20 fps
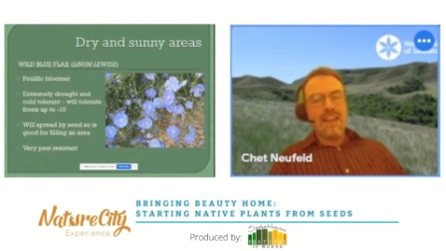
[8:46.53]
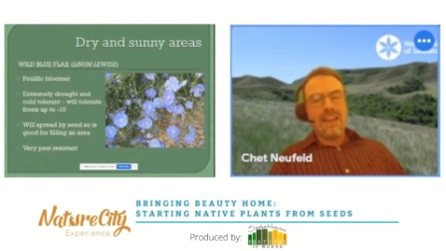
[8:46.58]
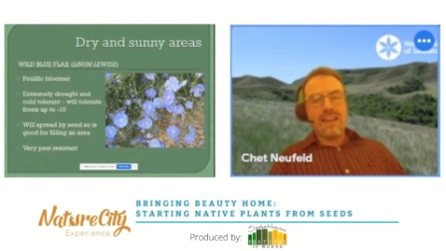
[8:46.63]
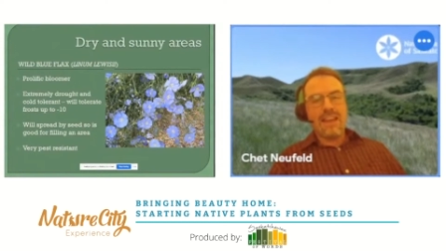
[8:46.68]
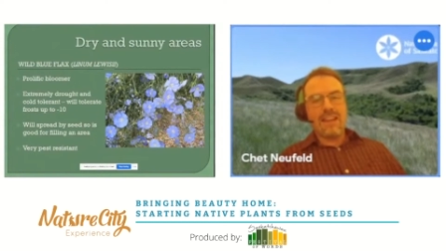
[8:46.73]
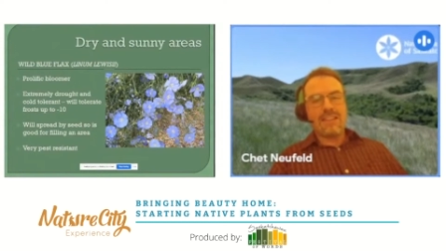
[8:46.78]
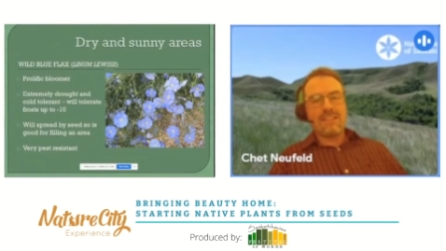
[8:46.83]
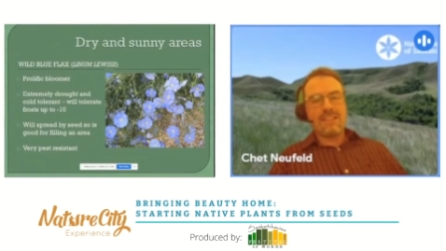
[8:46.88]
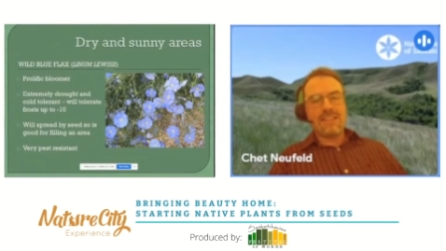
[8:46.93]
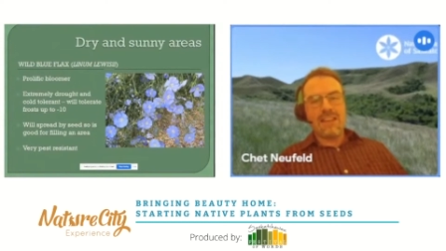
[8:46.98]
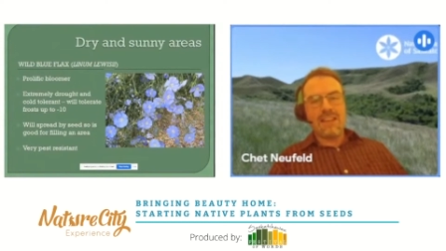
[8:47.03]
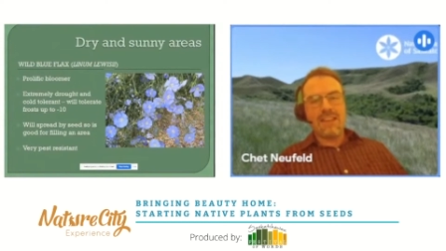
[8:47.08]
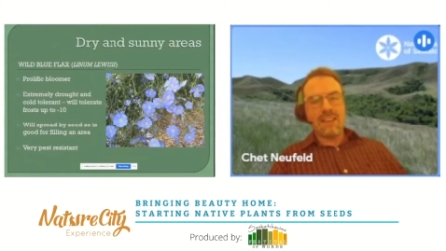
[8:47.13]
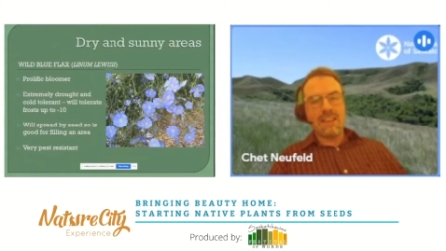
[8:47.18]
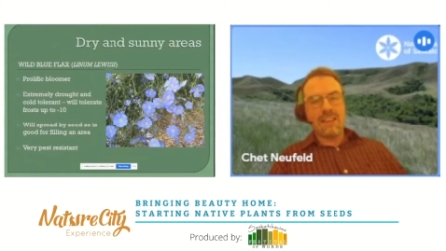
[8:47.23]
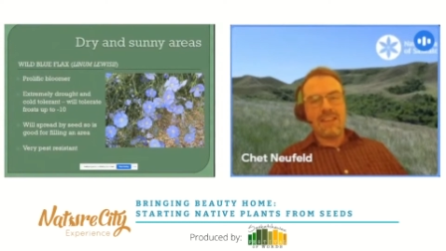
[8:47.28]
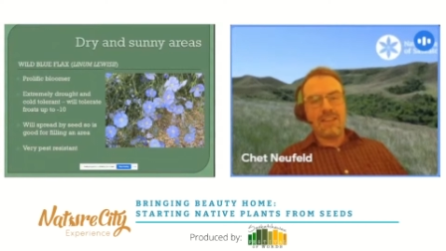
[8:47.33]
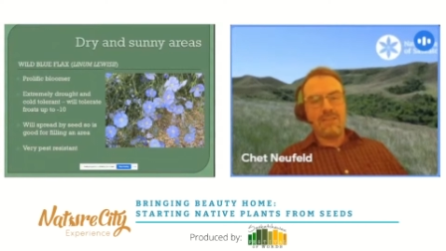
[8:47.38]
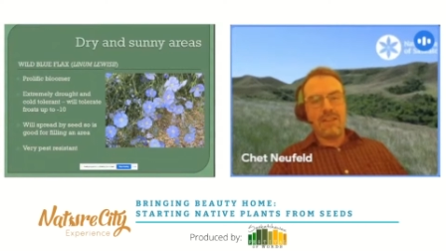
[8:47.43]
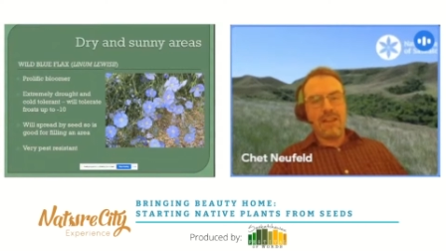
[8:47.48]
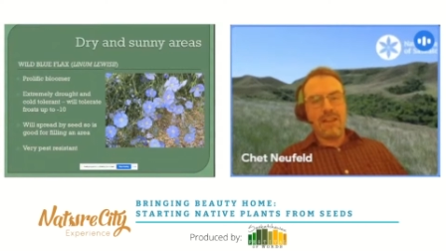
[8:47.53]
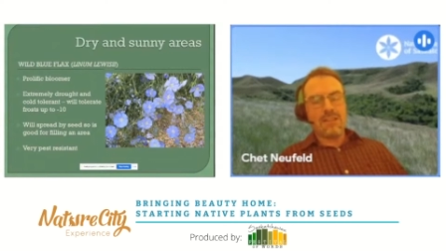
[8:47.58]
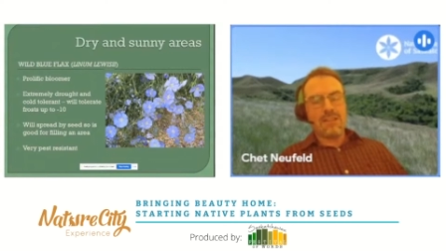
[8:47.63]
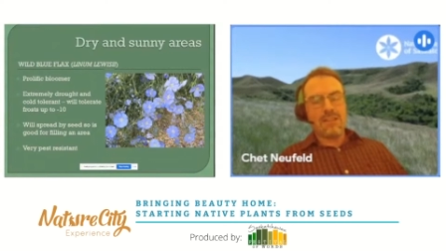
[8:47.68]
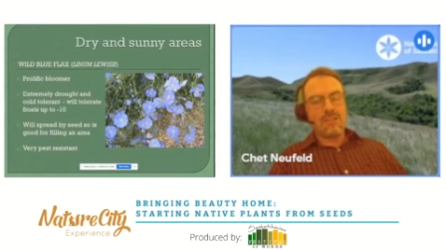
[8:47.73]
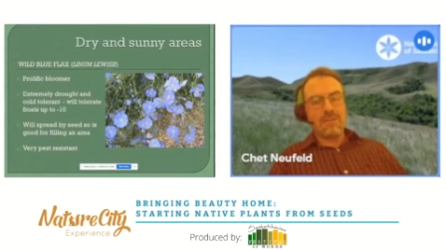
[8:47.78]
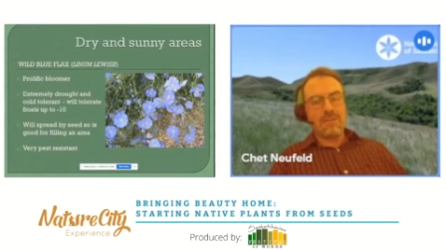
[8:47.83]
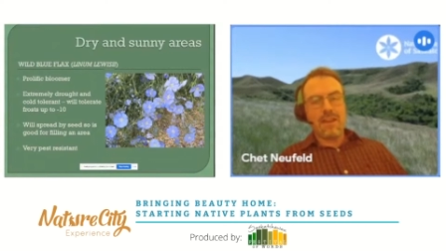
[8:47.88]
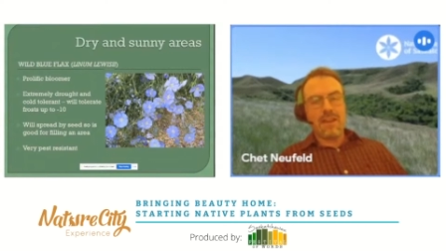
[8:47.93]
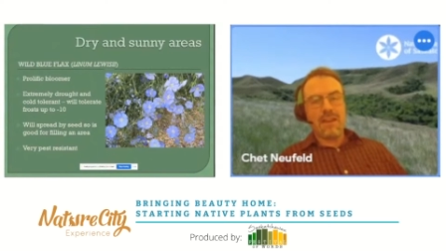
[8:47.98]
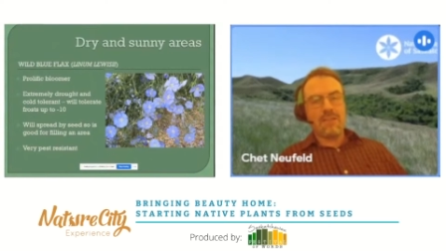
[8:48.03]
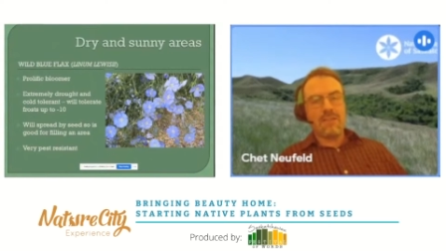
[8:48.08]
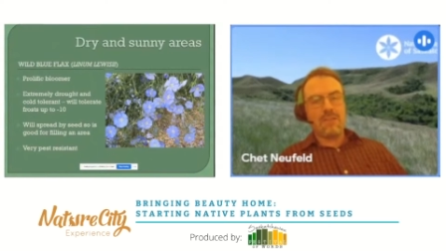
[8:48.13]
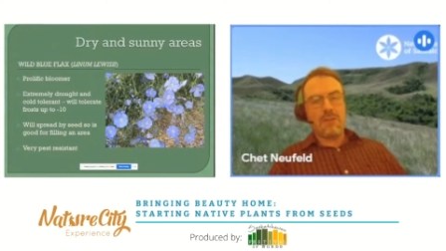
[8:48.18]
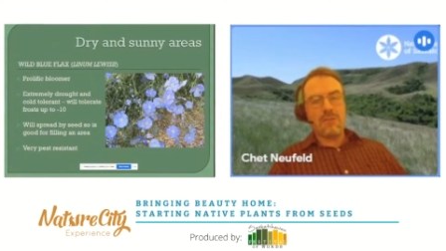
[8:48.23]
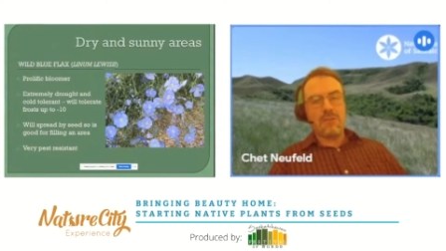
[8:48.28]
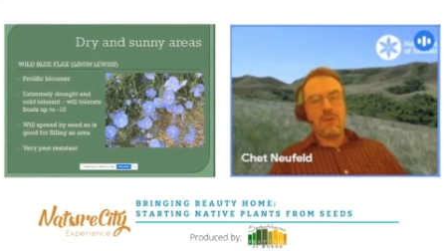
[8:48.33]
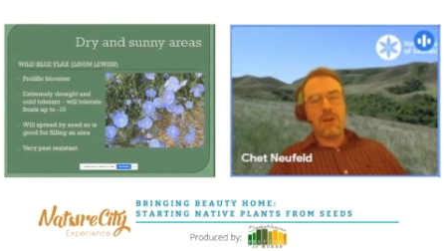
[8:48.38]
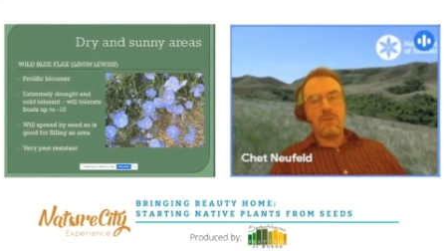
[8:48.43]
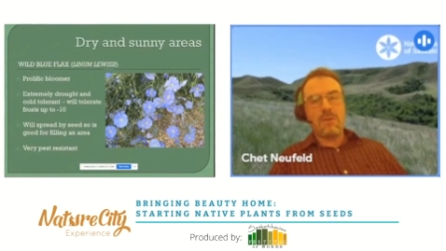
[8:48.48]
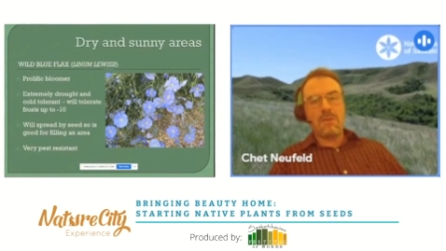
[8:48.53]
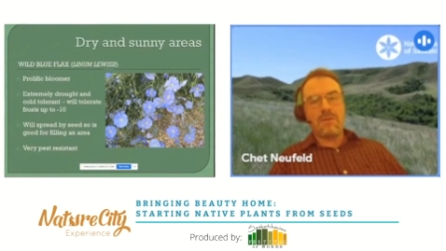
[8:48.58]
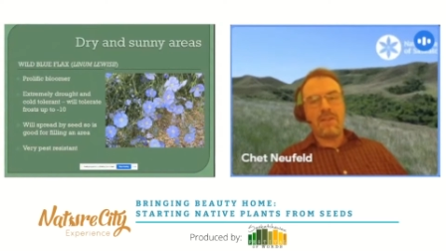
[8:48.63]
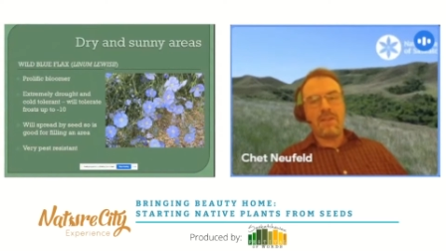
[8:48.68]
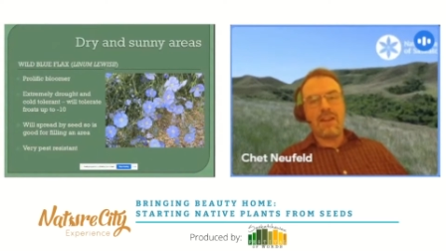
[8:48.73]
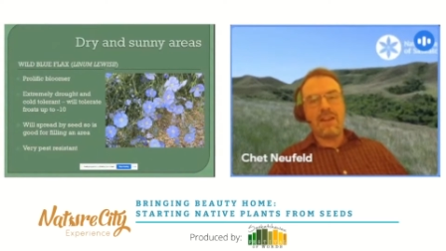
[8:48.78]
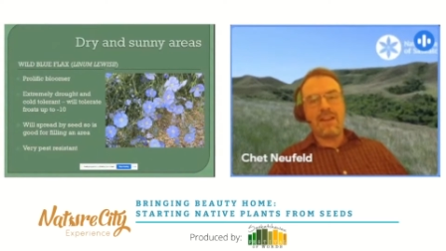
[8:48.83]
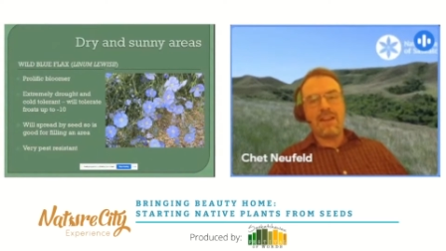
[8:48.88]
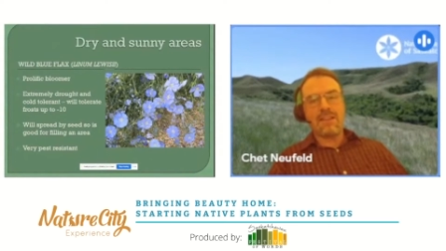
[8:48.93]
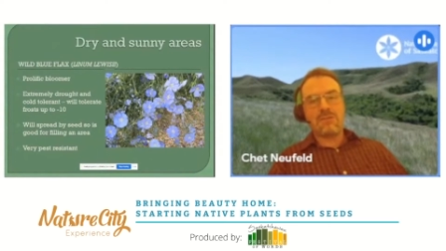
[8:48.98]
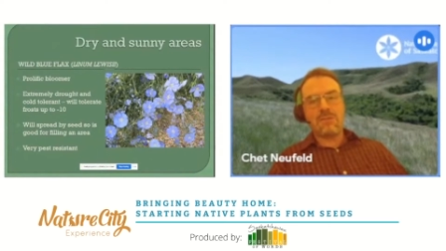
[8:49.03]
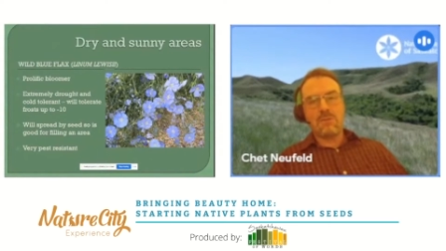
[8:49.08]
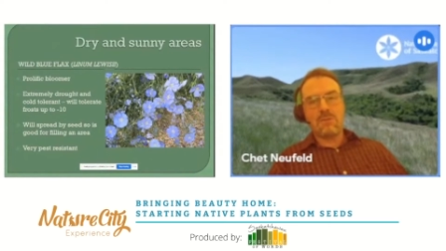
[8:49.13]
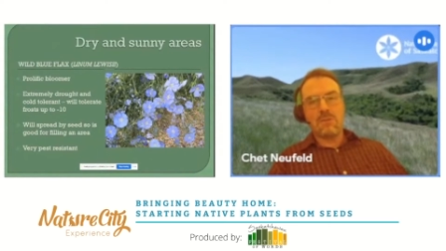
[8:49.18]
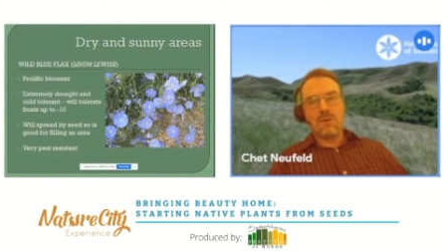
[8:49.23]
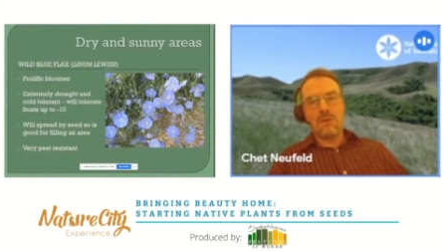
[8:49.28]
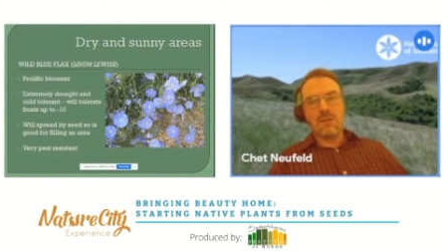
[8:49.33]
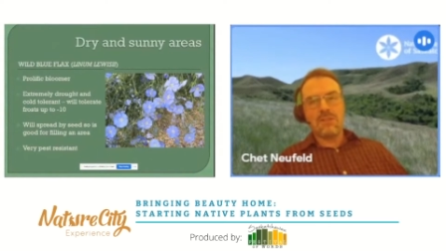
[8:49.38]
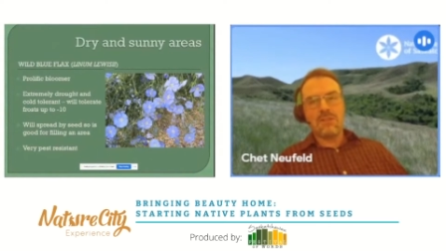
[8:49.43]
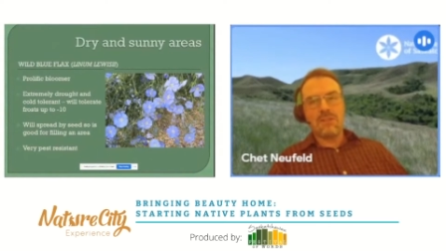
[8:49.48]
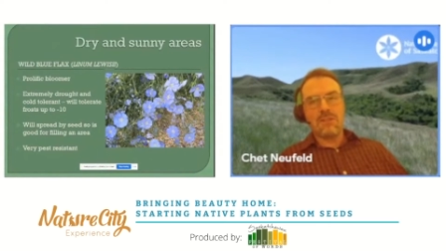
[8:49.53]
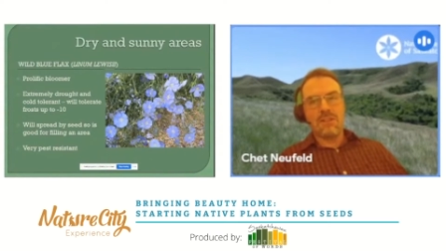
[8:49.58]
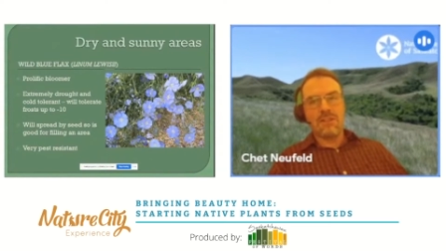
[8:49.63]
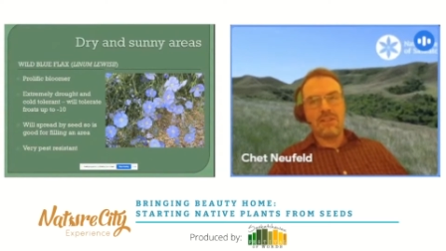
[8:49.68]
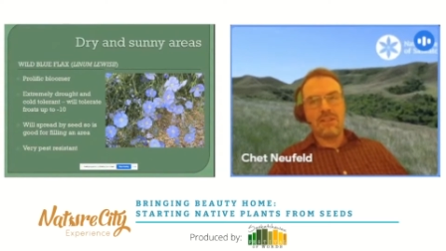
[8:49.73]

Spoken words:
and it's taking advantage of every drop of that extra moisture.